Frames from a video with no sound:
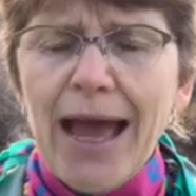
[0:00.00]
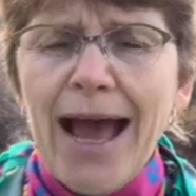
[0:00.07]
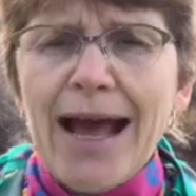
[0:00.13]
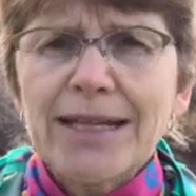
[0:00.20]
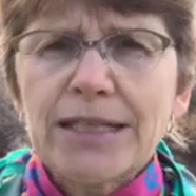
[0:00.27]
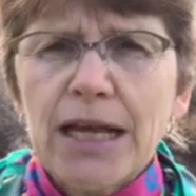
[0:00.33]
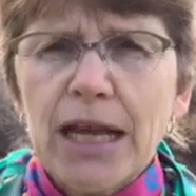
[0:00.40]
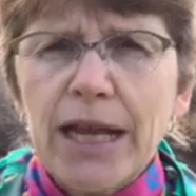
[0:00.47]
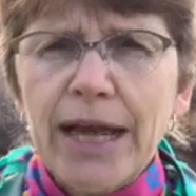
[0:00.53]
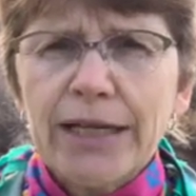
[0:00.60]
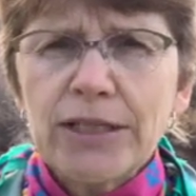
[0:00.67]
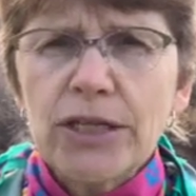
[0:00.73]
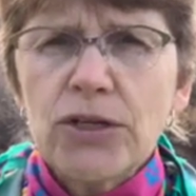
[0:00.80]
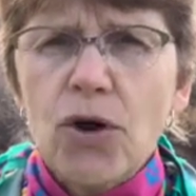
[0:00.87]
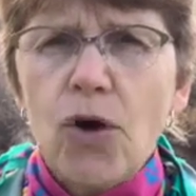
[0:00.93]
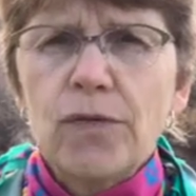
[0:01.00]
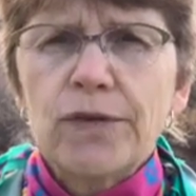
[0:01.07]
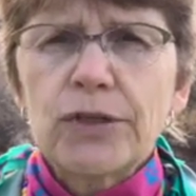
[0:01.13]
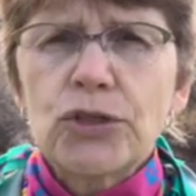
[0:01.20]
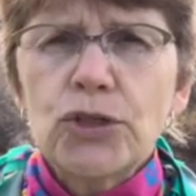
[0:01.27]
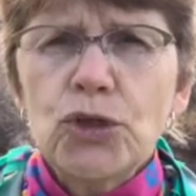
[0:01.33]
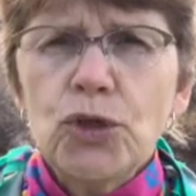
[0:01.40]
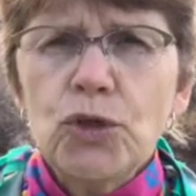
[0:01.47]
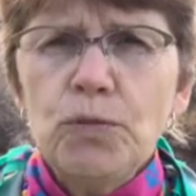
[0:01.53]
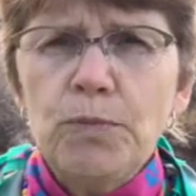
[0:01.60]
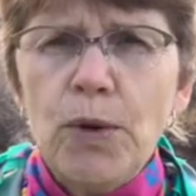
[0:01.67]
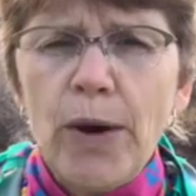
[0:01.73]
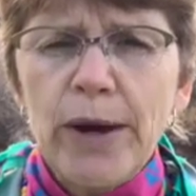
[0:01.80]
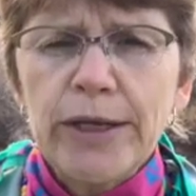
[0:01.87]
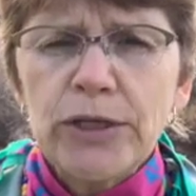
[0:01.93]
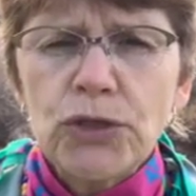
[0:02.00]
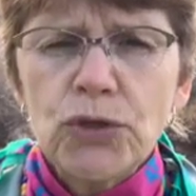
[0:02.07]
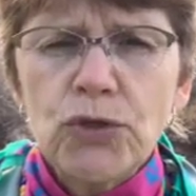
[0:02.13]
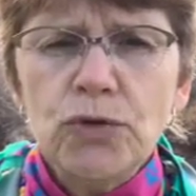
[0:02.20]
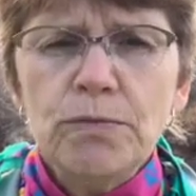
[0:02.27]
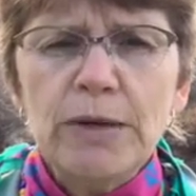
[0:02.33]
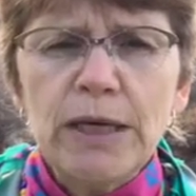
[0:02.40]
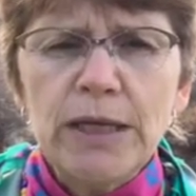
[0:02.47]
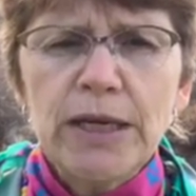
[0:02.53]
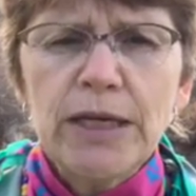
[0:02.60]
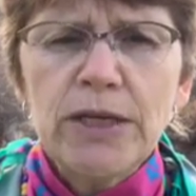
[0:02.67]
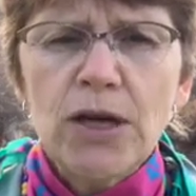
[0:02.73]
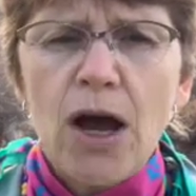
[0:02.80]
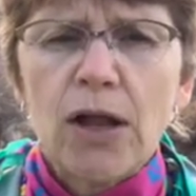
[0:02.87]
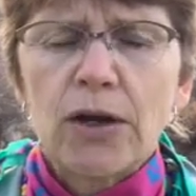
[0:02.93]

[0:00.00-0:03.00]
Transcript: has collected over $2.2 million